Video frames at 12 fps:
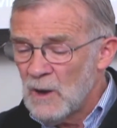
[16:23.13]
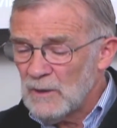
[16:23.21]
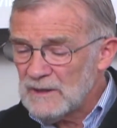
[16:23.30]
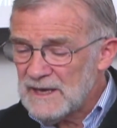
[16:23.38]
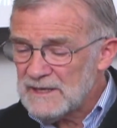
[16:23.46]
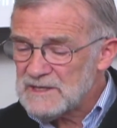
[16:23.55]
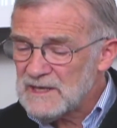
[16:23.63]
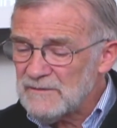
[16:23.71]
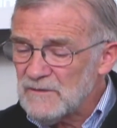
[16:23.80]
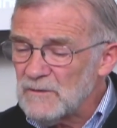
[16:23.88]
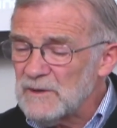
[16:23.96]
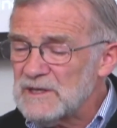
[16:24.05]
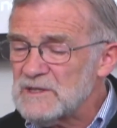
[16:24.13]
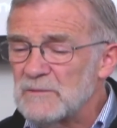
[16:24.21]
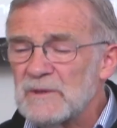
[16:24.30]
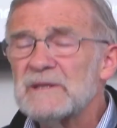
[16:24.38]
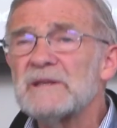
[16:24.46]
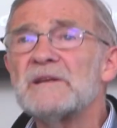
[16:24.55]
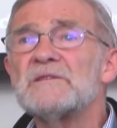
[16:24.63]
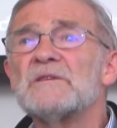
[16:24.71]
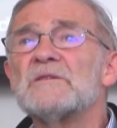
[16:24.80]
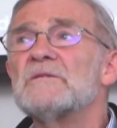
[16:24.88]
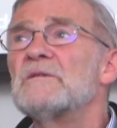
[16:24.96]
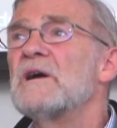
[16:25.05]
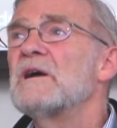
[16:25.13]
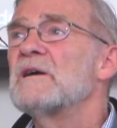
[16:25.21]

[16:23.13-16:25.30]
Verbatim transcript: Well, they had several weeks, and what did they do?